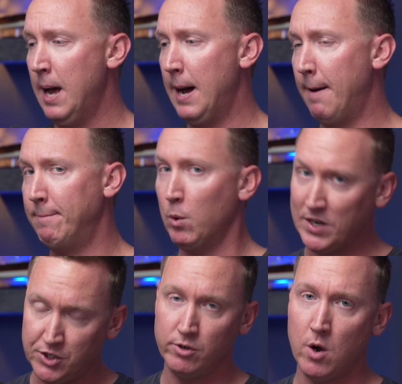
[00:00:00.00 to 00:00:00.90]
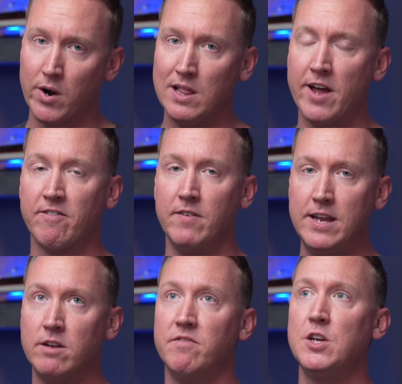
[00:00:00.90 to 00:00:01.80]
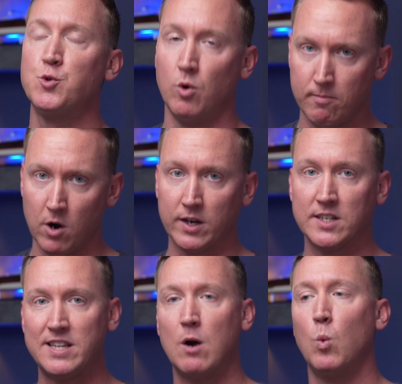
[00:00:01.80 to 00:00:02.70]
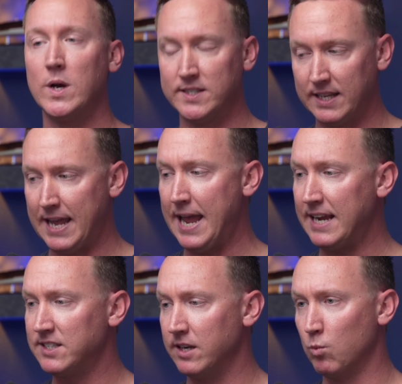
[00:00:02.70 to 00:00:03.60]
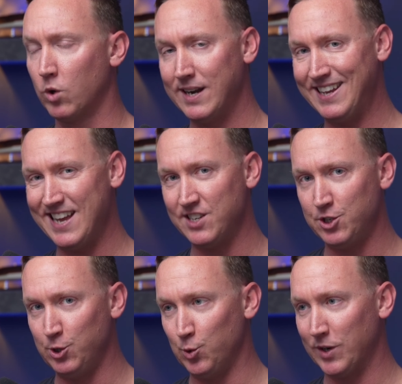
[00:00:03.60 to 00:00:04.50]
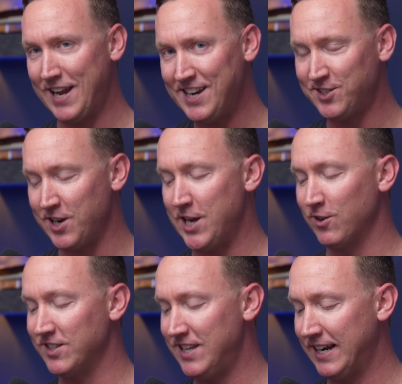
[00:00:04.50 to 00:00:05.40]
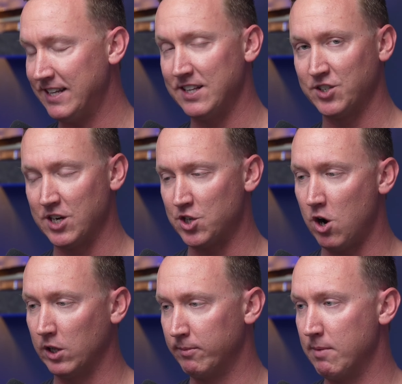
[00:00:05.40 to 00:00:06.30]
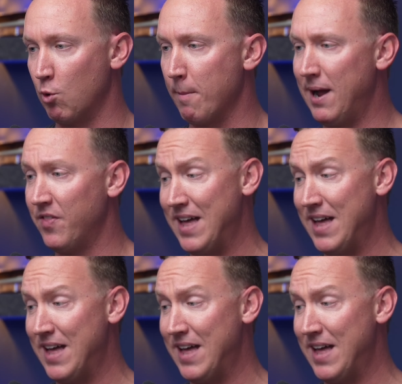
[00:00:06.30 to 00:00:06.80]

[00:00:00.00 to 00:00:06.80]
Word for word: um, but we do know in a lot of individual markets that was the case. And we're going to get into a case study here in a second that's going to talk a little bit more about